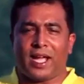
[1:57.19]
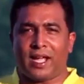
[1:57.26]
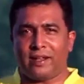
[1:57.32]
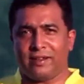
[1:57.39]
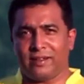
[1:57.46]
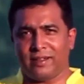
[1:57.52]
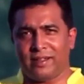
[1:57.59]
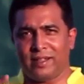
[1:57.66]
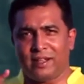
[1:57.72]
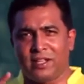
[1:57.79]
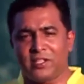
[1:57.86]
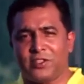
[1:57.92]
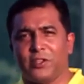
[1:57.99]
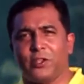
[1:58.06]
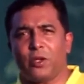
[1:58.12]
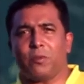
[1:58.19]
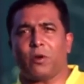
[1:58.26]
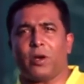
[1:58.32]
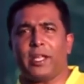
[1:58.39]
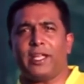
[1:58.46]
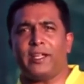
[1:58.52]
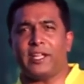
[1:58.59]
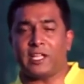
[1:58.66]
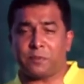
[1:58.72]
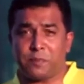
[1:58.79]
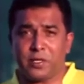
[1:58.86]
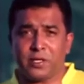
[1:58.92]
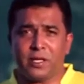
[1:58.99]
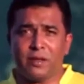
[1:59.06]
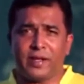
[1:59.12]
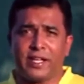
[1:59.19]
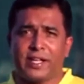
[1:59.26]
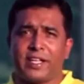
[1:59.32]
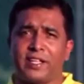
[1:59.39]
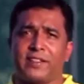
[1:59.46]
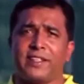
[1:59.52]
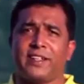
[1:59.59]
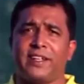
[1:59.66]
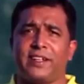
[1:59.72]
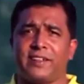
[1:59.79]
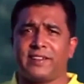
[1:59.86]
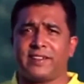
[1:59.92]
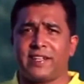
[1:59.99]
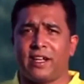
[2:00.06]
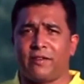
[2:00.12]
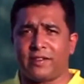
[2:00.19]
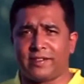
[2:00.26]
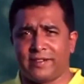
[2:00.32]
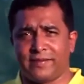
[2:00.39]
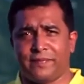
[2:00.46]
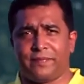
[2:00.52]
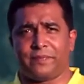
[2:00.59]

and listen to your body, especially when increasing the intensity levels.